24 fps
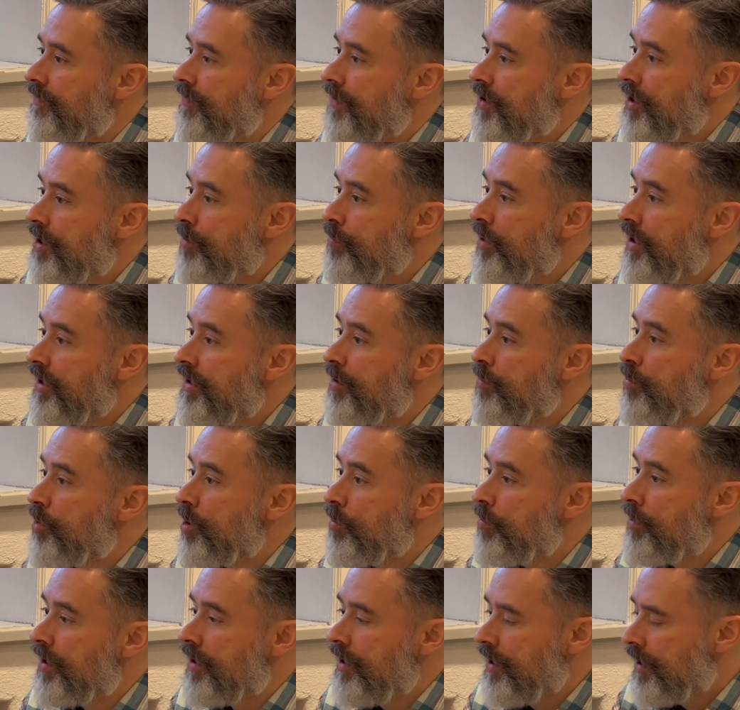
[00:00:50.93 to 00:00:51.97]
It's completely
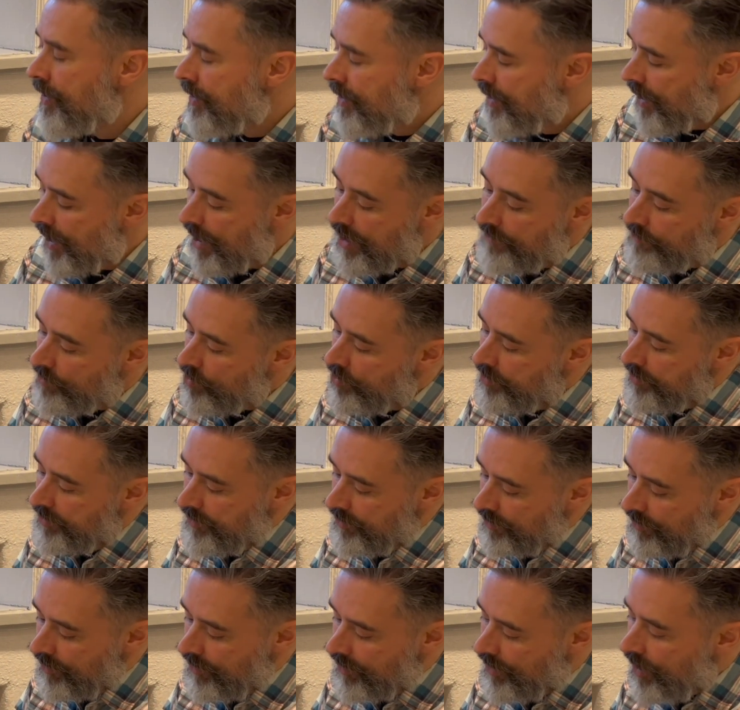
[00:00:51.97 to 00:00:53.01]
appropriate. And of course,
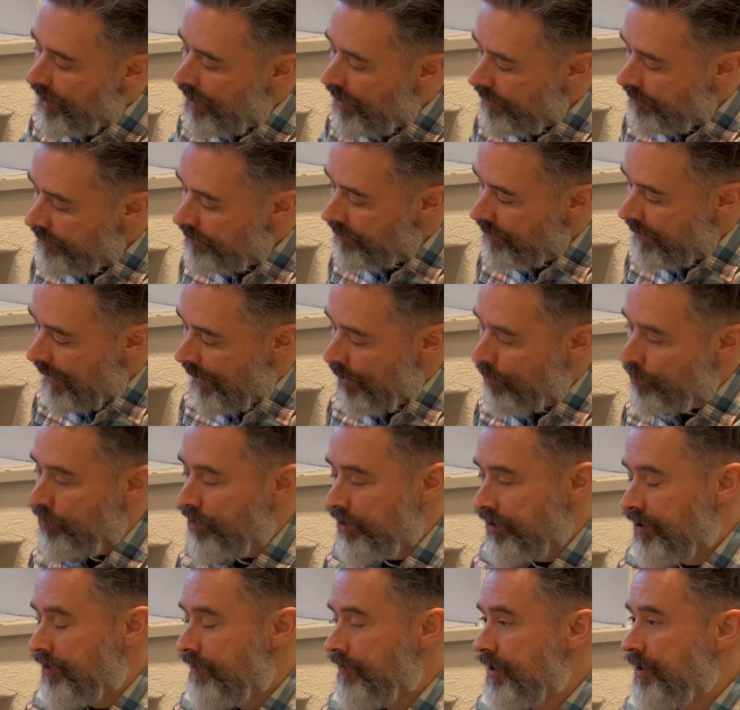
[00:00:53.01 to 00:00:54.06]
there are other
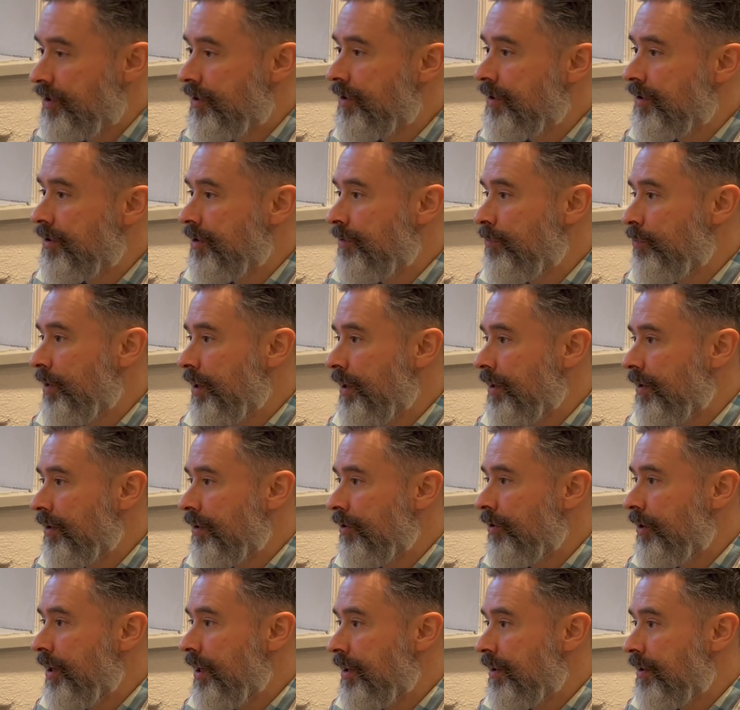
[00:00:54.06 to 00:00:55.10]
outputs of the system that
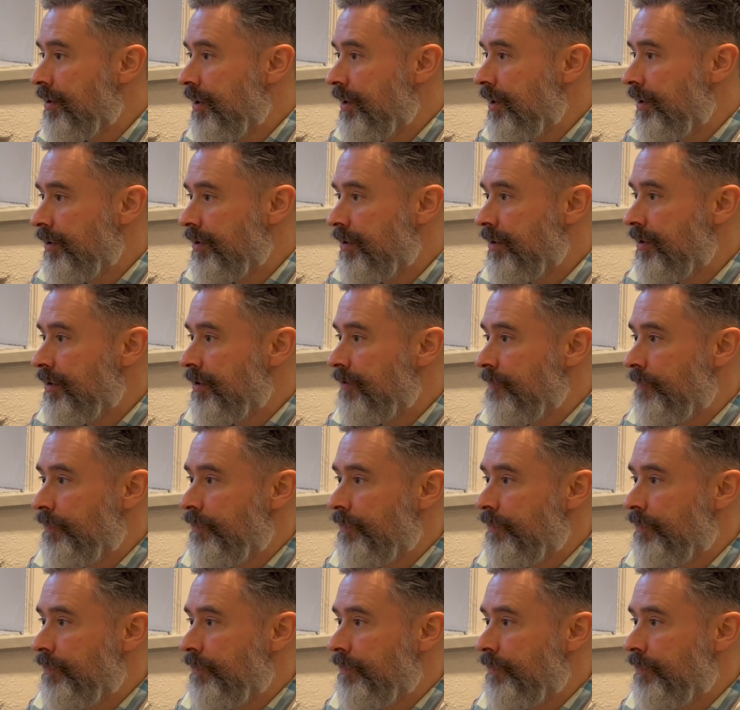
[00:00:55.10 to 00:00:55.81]
create things